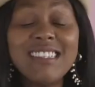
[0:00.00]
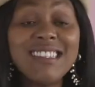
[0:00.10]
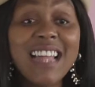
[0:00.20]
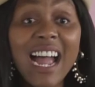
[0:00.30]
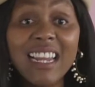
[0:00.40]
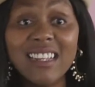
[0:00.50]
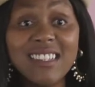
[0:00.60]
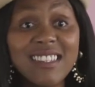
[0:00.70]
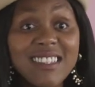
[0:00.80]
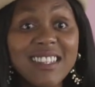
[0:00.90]

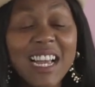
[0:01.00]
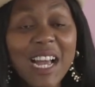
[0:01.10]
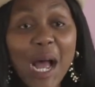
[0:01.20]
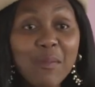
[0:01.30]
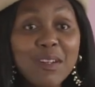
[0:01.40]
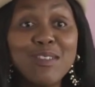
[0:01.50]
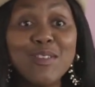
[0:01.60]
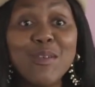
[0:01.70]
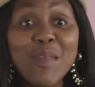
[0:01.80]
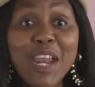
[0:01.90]
stylist, I would
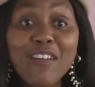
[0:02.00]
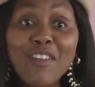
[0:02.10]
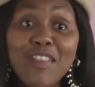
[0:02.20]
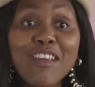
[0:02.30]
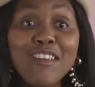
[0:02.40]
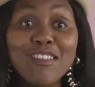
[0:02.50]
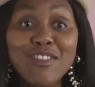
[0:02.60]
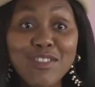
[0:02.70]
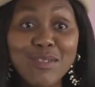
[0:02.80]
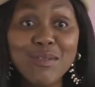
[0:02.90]
assume that everything you
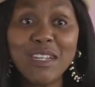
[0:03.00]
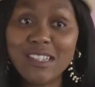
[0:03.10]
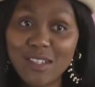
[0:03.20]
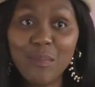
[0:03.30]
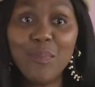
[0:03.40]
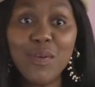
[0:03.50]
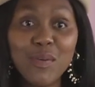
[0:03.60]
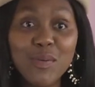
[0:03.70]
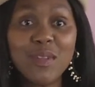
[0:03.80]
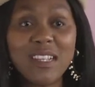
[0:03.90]
do is
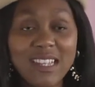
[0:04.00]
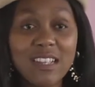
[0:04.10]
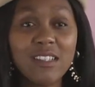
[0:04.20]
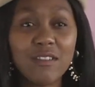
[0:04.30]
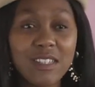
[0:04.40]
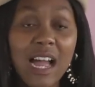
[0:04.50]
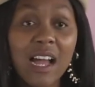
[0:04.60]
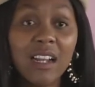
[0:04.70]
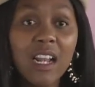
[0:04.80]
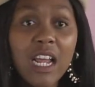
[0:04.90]
imbued with a sense of
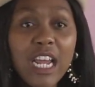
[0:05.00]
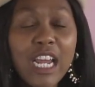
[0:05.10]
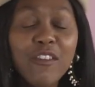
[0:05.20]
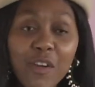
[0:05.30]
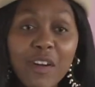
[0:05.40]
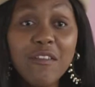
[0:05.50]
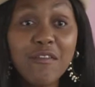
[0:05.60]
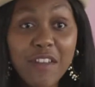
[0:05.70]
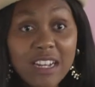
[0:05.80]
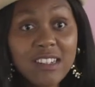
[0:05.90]
style. If you're an
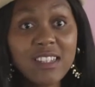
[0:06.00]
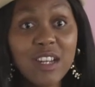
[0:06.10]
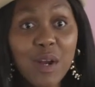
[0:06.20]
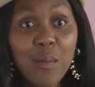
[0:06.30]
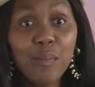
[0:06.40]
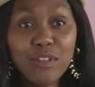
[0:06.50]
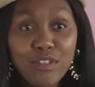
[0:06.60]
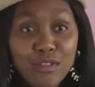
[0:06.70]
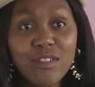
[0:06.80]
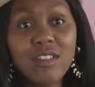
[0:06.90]
event
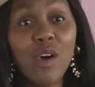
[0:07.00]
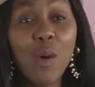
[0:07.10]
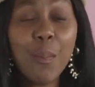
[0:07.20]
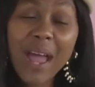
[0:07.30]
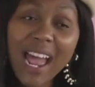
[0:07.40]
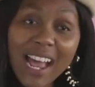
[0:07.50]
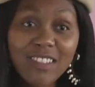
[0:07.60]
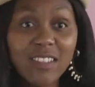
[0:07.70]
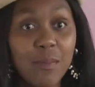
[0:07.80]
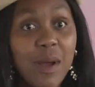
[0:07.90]
producer or
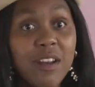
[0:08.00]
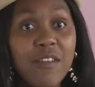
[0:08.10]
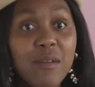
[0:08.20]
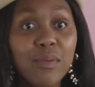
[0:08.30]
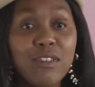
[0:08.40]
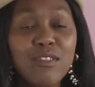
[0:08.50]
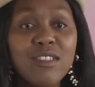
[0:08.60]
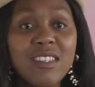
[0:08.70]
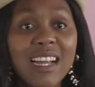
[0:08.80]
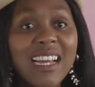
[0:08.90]
passionate about event
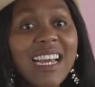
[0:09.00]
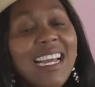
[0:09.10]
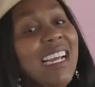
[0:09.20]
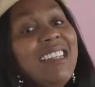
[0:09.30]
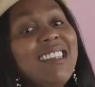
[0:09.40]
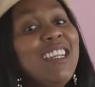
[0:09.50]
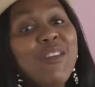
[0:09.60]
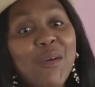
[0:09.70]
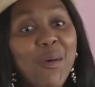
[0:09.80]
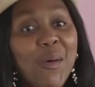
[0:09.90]
producer, it's in
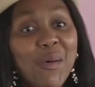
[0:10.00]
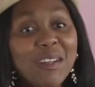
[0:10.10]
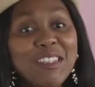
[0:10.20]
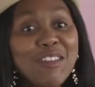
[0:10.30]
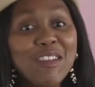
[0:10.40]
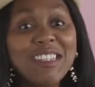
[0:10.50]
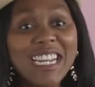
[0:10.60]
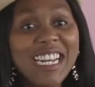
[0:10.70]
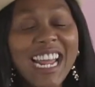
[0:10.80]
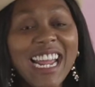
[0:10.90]
your core, it's in your
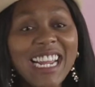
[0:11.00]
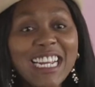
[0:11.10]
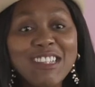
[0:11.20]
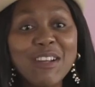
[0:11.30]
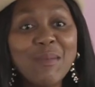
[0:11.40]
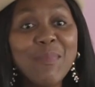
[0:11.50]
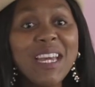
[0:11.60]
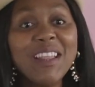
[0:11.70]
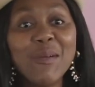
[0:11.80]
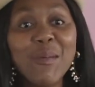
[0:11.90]
DNA. It's going to
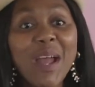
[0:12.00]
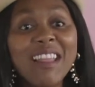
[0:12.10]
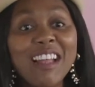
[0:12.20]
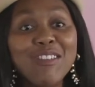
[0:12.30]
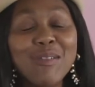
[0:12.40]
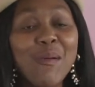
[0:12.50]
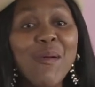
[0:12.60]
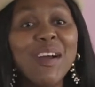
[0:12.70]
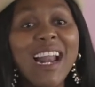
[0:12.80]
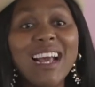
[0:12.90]
be in the way that you
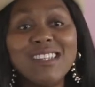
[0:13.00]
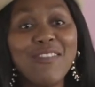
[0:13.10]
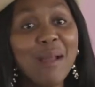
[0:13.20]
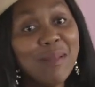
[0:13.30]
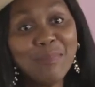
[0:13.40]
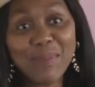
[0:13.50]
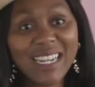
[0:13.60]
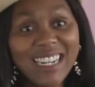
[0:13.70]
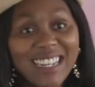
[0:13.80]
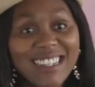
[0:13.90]
organize family
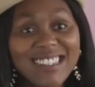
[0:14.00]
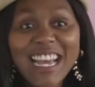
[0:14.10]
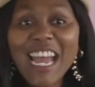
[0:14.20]
picnics.